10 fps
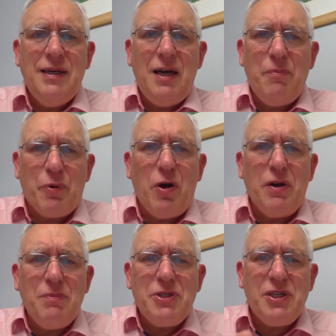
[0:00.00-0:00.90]
and brought
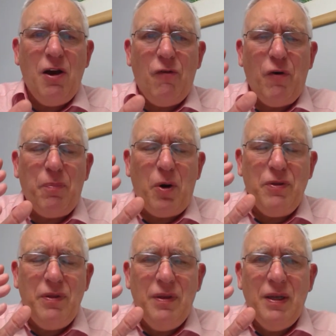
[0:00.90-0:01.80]
himself
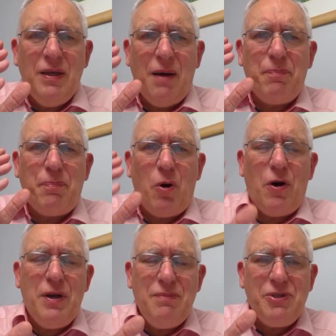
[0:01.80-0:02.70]
upon
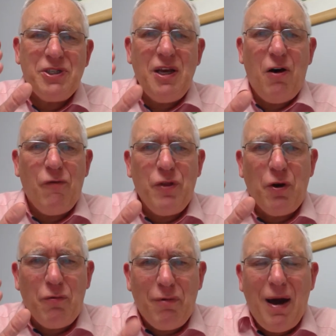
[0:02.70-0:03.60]
himself the
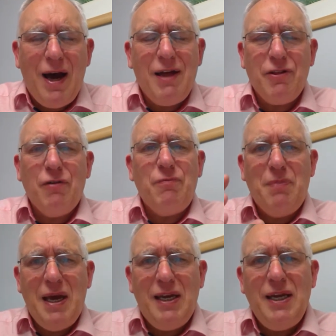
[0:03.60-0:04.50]
wrath of
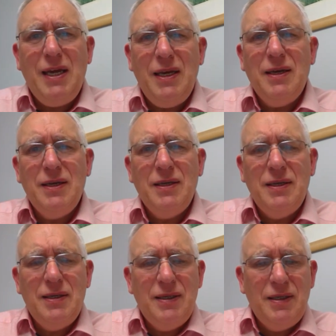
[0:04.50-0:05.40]
many.
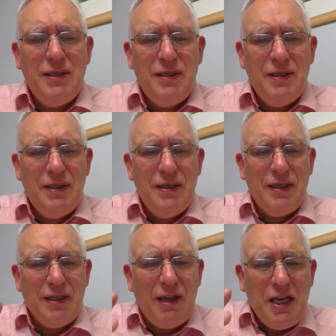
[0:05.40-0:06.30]

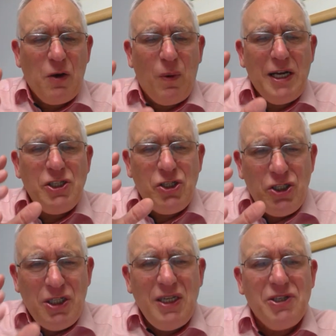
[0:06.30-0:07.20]
Likewise,
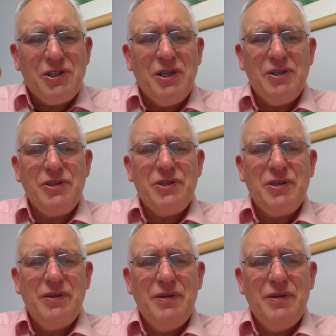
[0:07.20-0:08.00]
Jesus